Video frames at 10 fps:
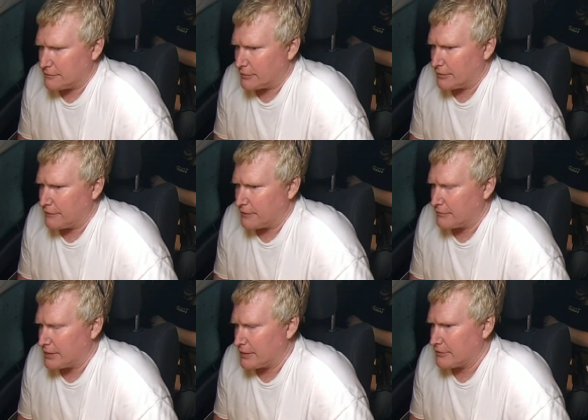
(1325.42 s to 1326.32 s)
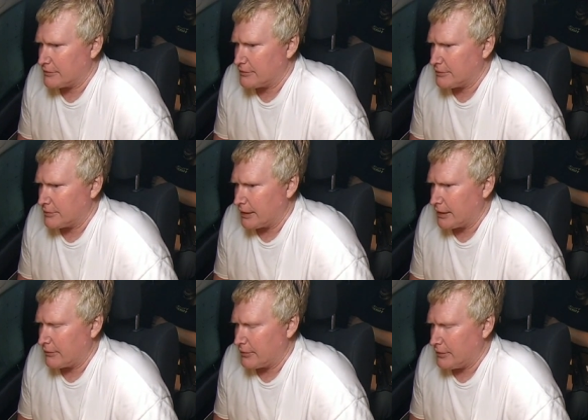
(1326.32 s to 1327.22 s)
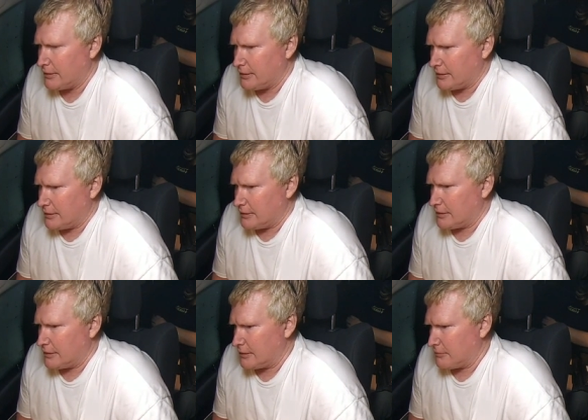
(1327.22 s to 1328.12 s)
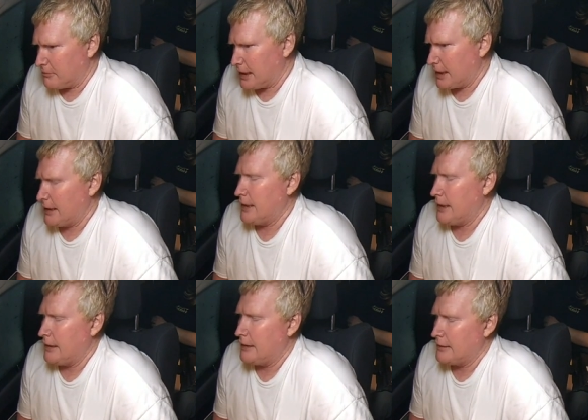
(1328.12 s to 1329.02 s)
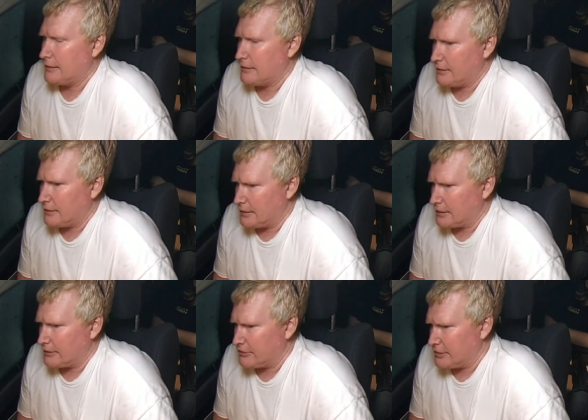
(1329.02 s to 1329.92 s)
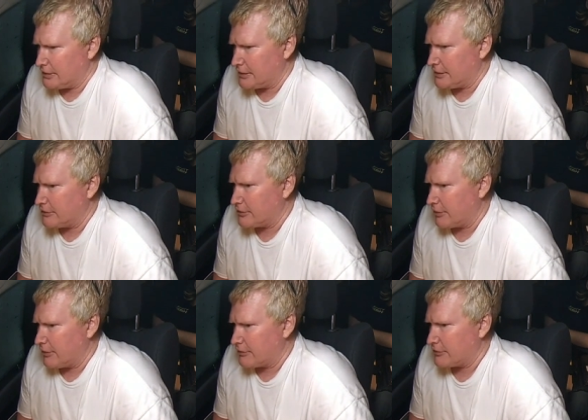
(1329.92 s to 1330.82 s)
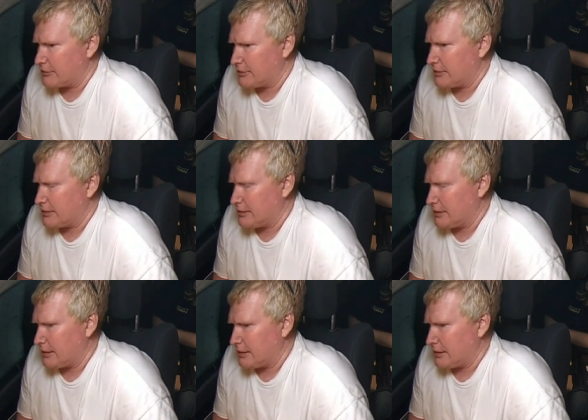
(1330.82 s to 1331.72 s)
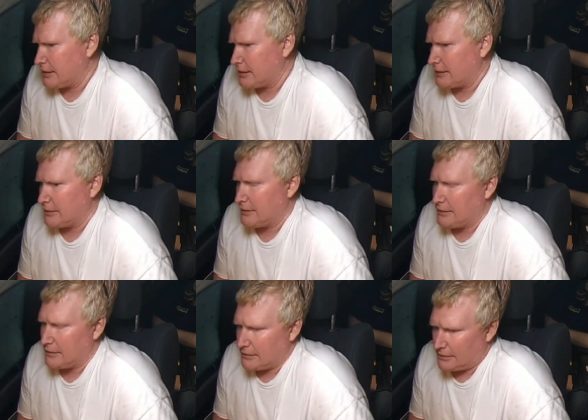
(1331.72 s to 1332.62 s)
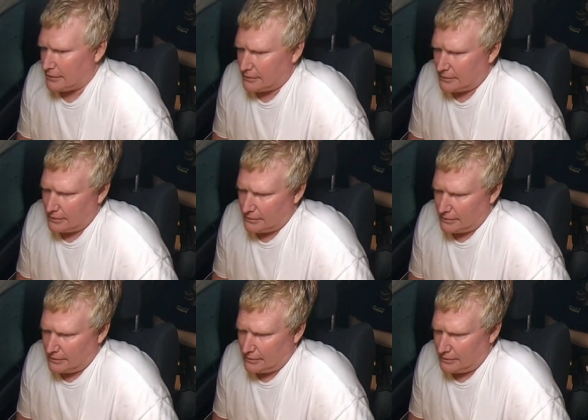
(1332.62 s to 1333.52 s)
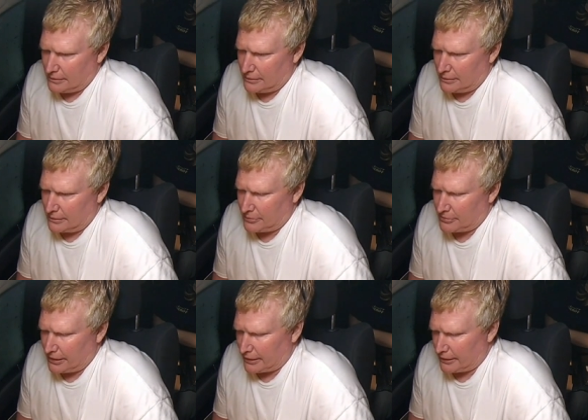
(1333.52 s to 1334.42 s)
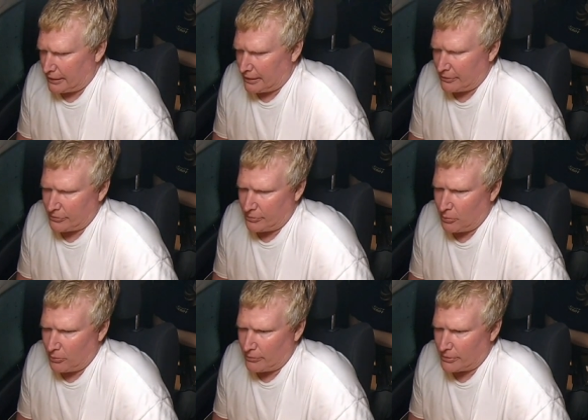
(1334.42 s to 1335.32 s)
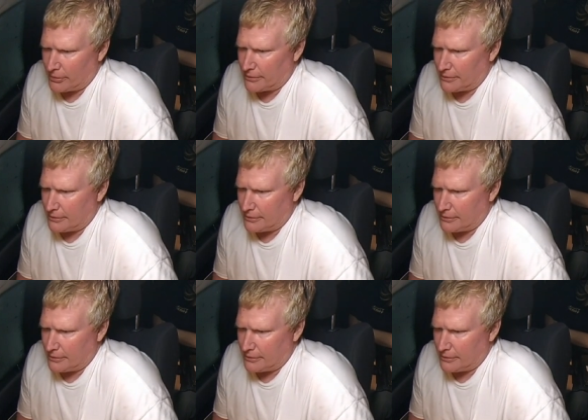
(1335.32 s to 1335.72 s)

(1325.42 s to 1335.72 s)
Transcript: 45 minutes to an hour. Um, Maggie had things she did in Charleston, and um, she had a doctor's appointment